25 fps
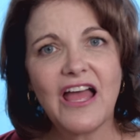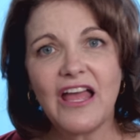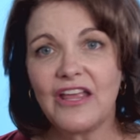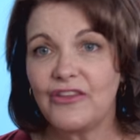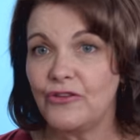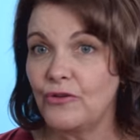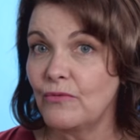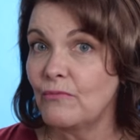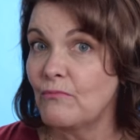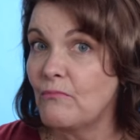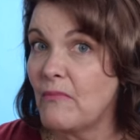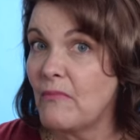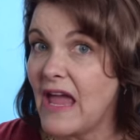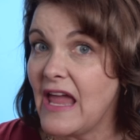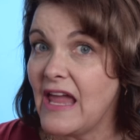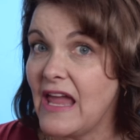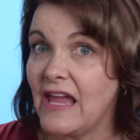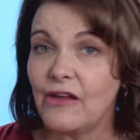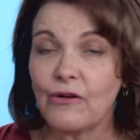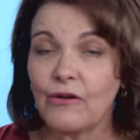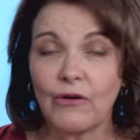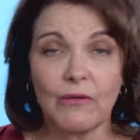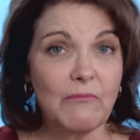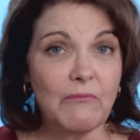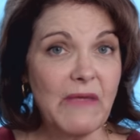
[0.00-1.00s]
you may
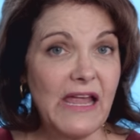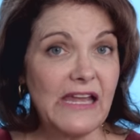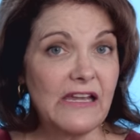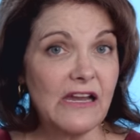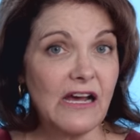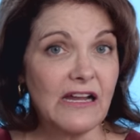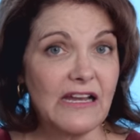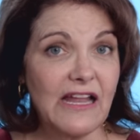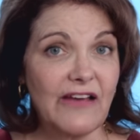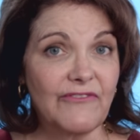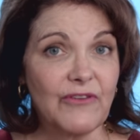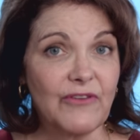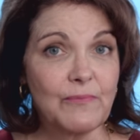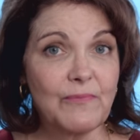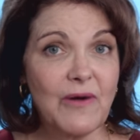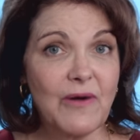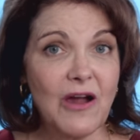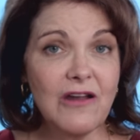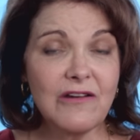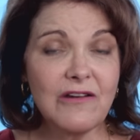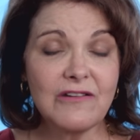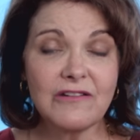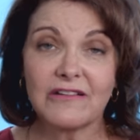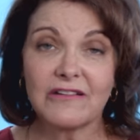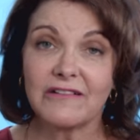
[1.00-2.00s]
or may not have a
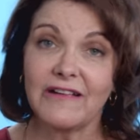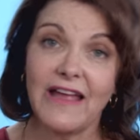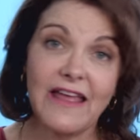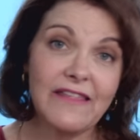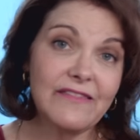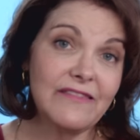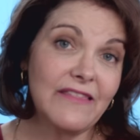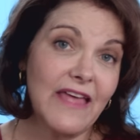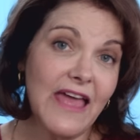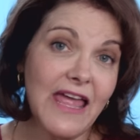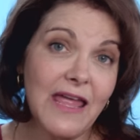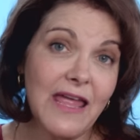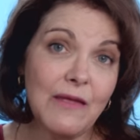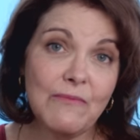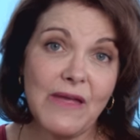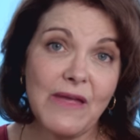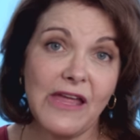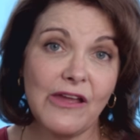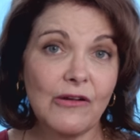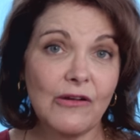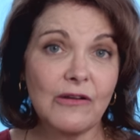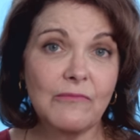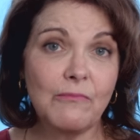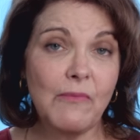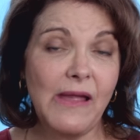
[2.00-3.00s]
partner, and they may
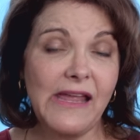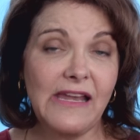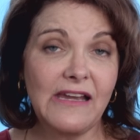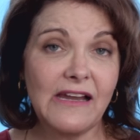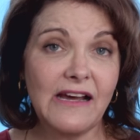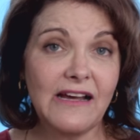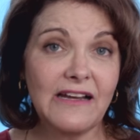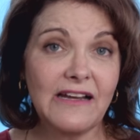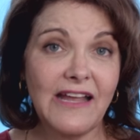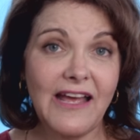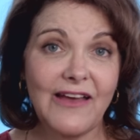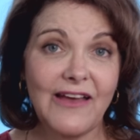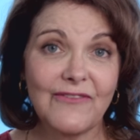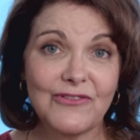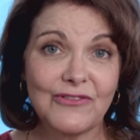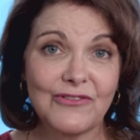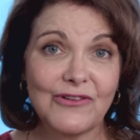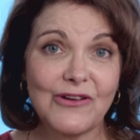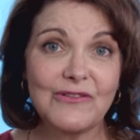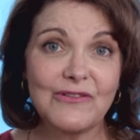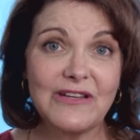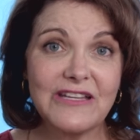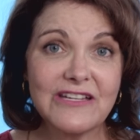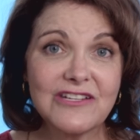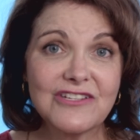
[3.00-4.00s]
or may not have their
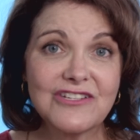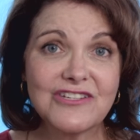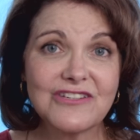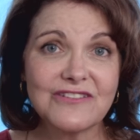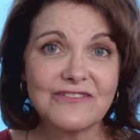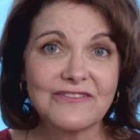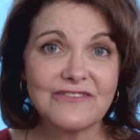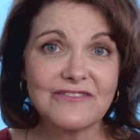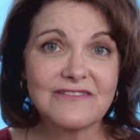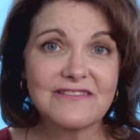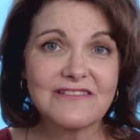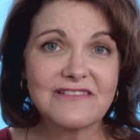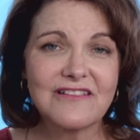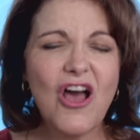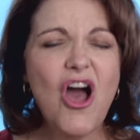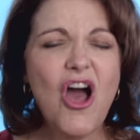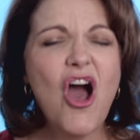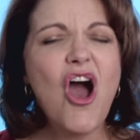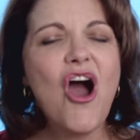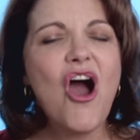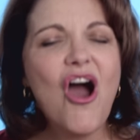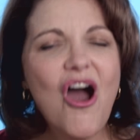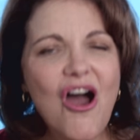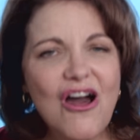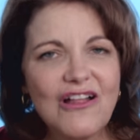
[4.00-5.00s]
own issues.
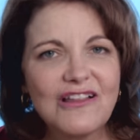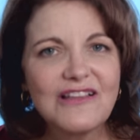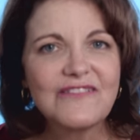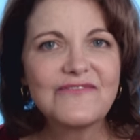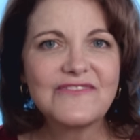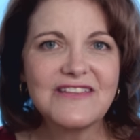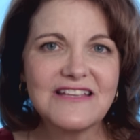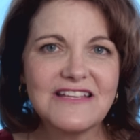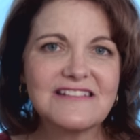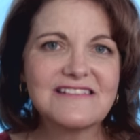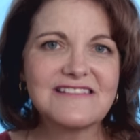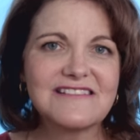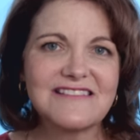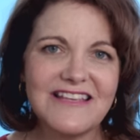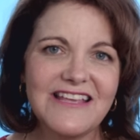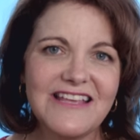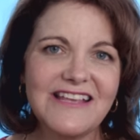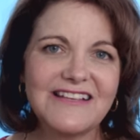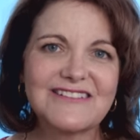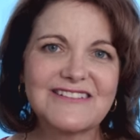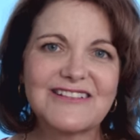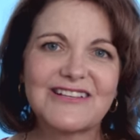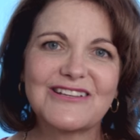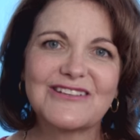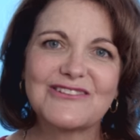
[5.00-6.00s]
All of these
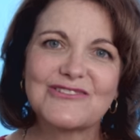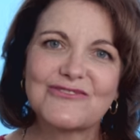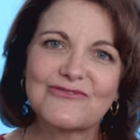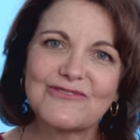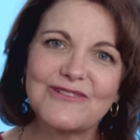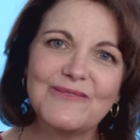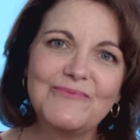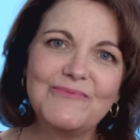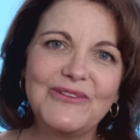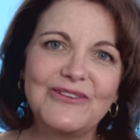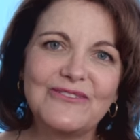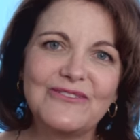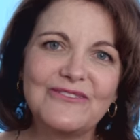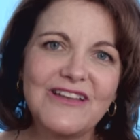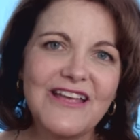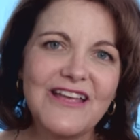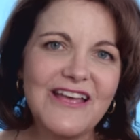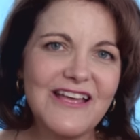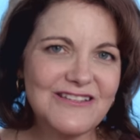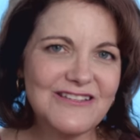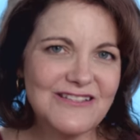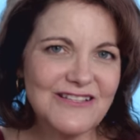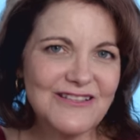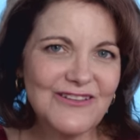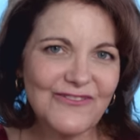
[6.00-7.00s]
things contribute
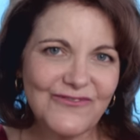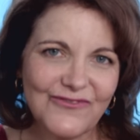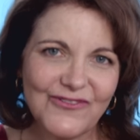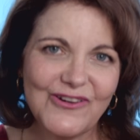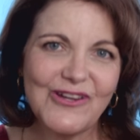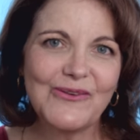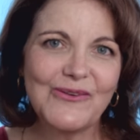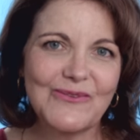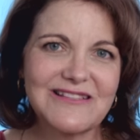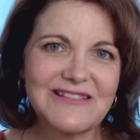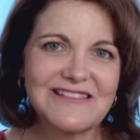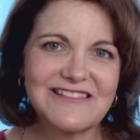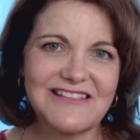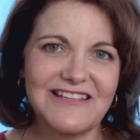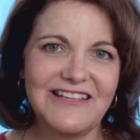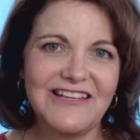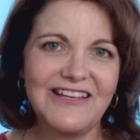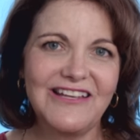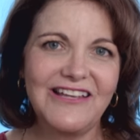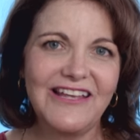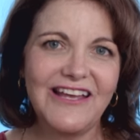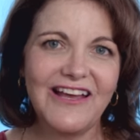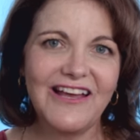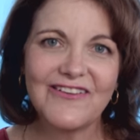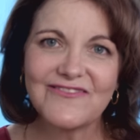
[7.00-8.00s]
to the
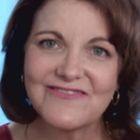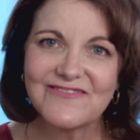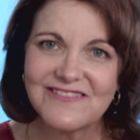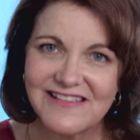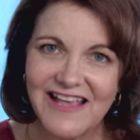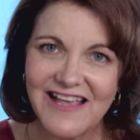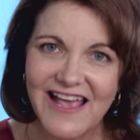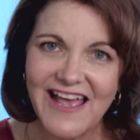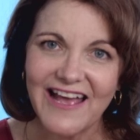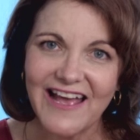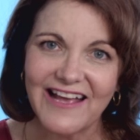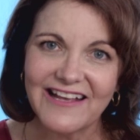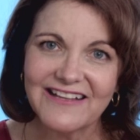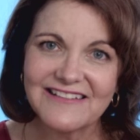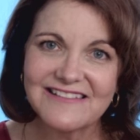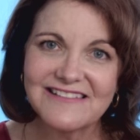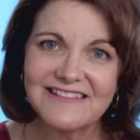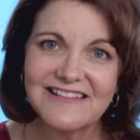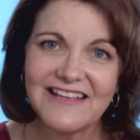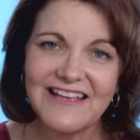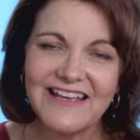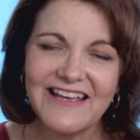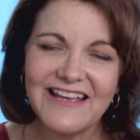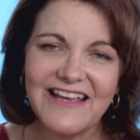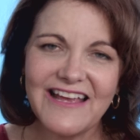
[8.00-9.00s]
frequency of sex.
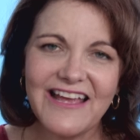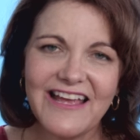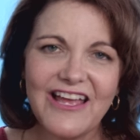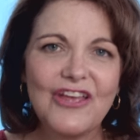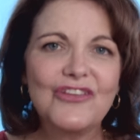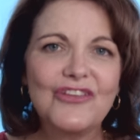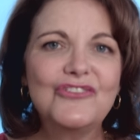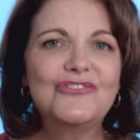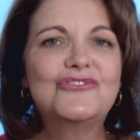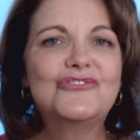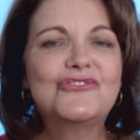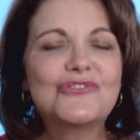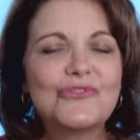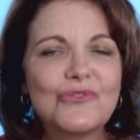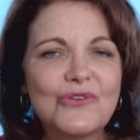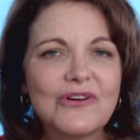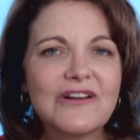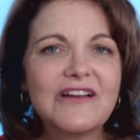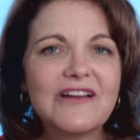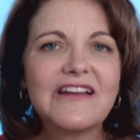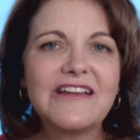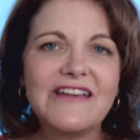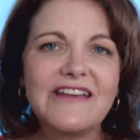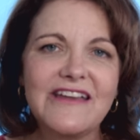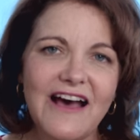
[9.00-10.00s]

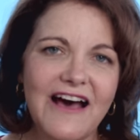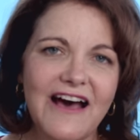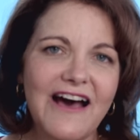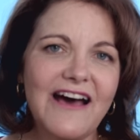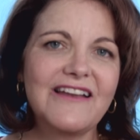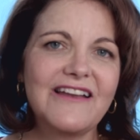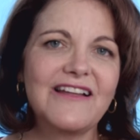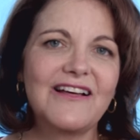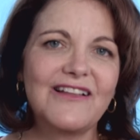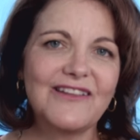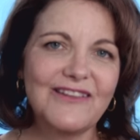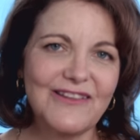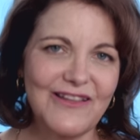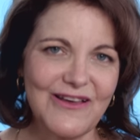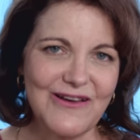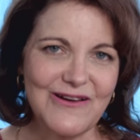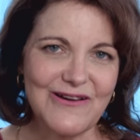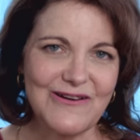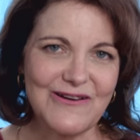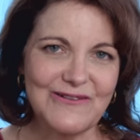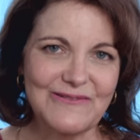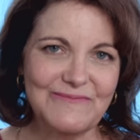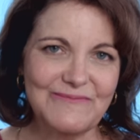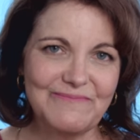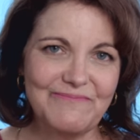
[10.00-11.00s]
You're not
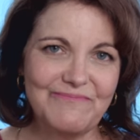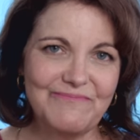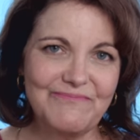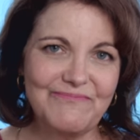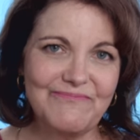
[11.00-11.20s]
alone.